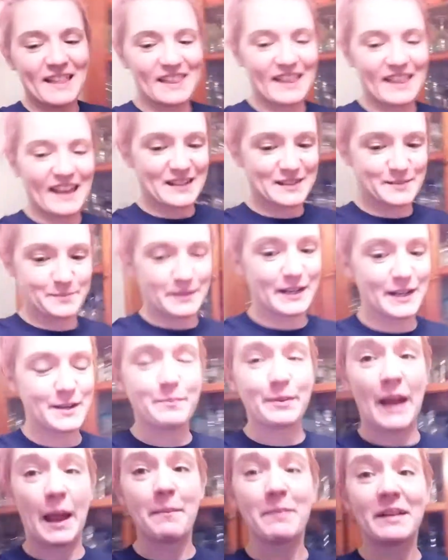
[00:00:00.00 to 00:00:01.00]
last minute,
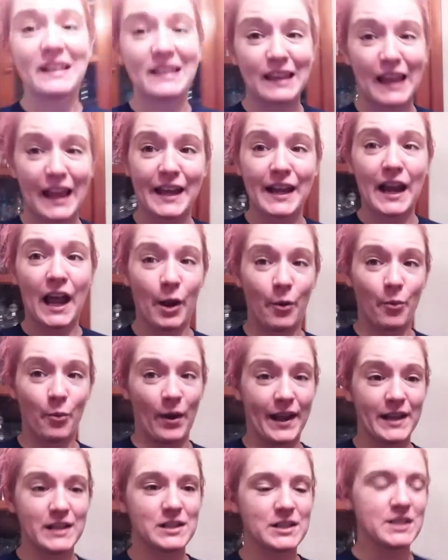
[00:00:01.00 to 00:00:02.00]
but I'm glad I
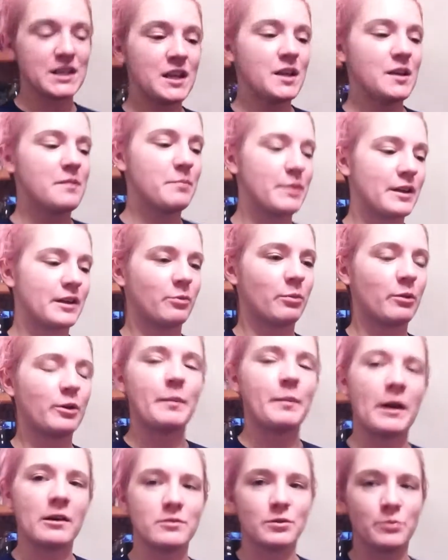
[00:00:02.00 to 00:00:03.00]
went because we were
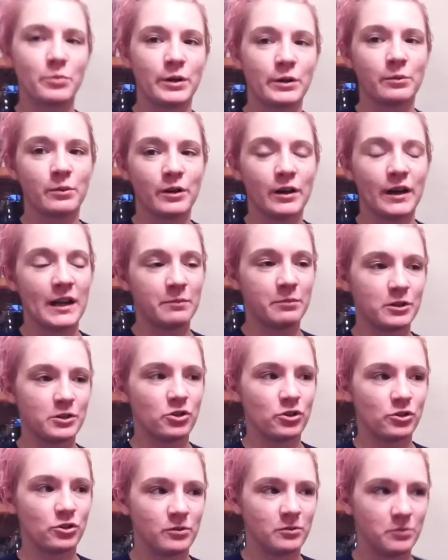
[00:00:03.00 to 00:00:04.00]
about we were able
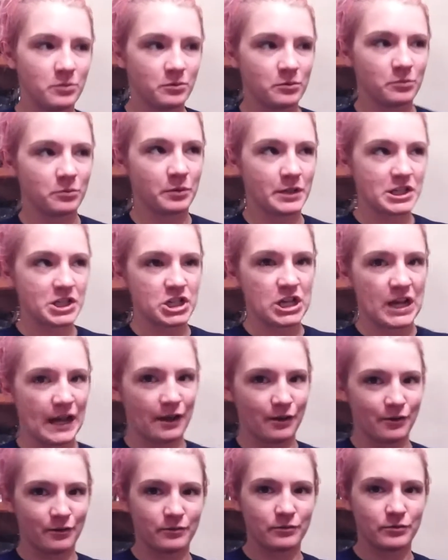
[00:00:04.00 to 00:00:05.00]
to reach
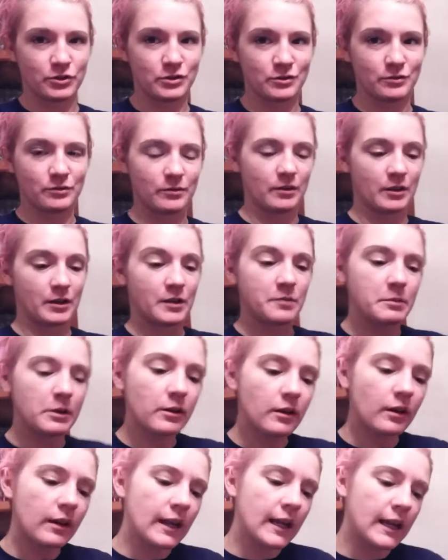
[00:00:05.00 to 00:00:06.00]
out to the
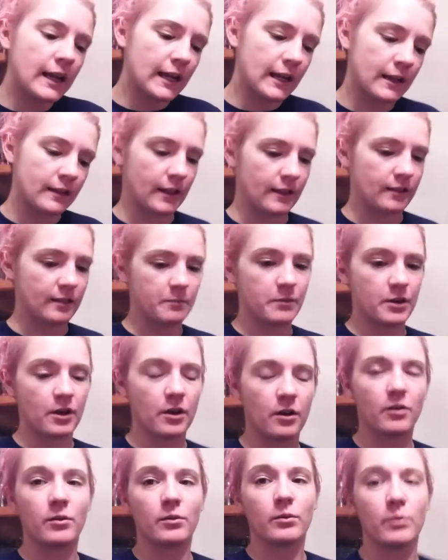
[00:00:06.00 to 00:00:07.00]
community and let them
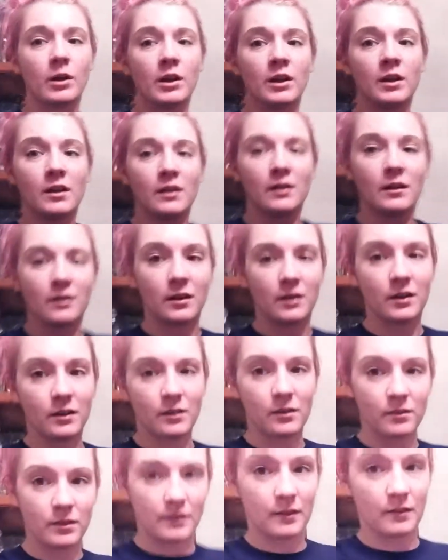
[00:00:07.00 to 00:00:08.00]
know, you
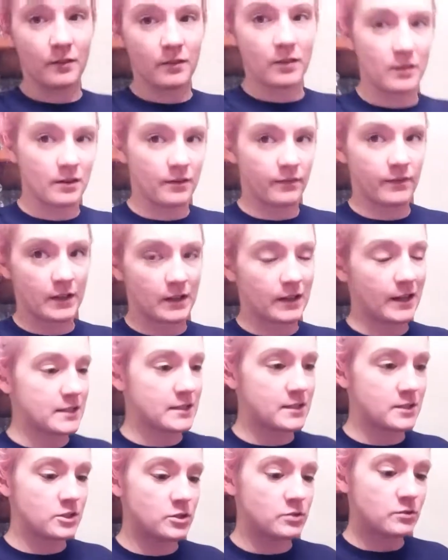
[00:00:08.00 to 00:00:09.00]
know, these are the different
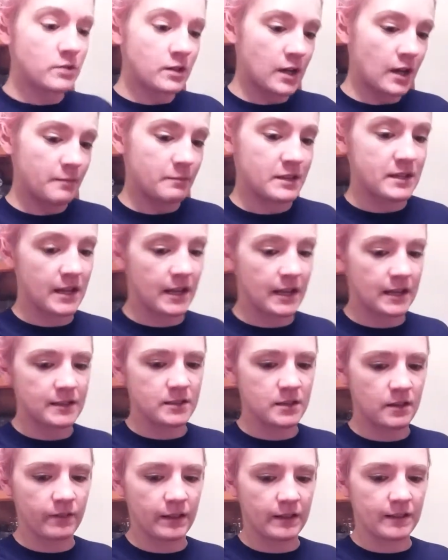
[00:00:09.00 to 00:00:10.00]
classes you can come and take and
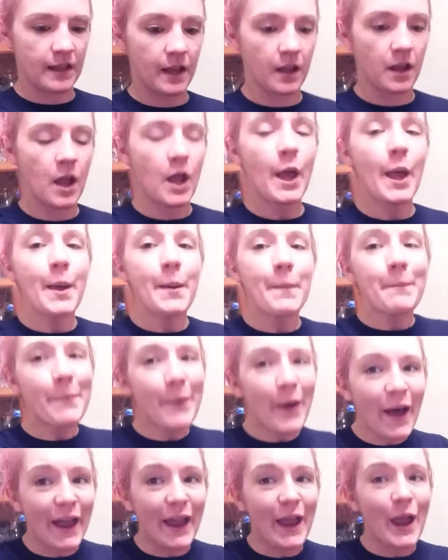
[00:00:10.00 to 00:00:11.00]
stuff like that.
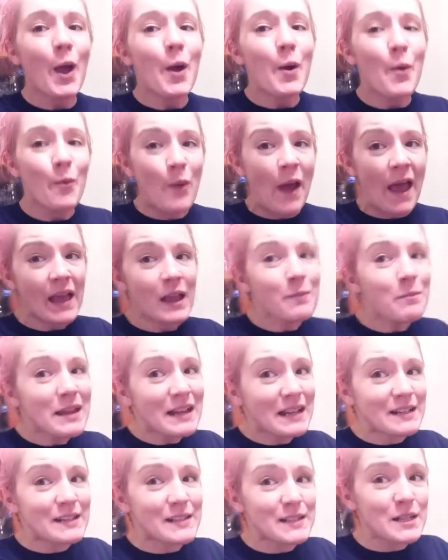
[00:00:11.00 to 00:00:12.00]
But
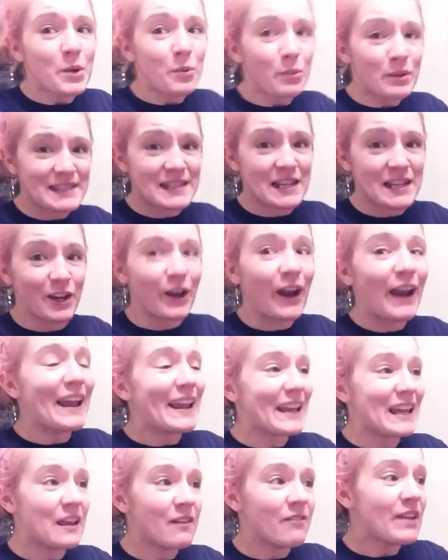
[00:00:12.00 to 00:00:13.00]
Wegmans was there
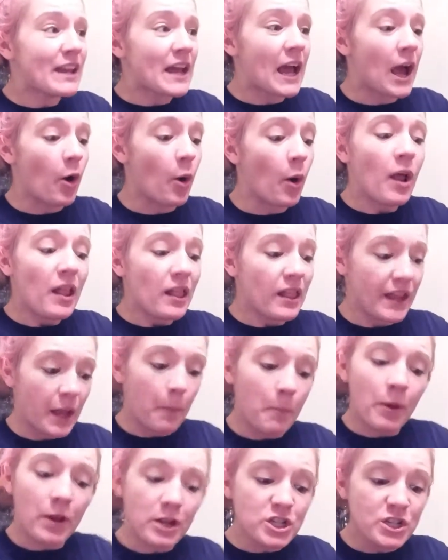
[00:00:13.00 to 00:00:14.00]
giving out like a
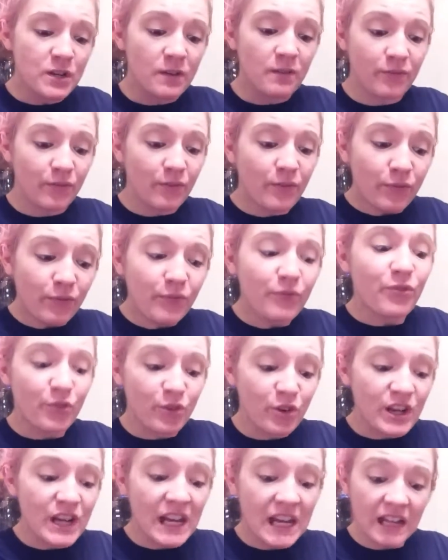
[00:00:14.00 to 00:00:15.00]
bunch of
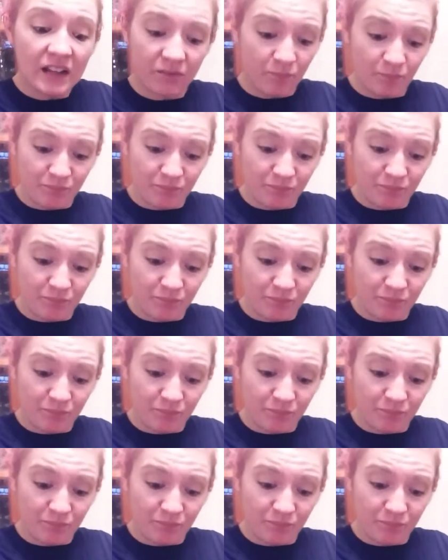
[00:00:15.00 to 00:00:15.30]
free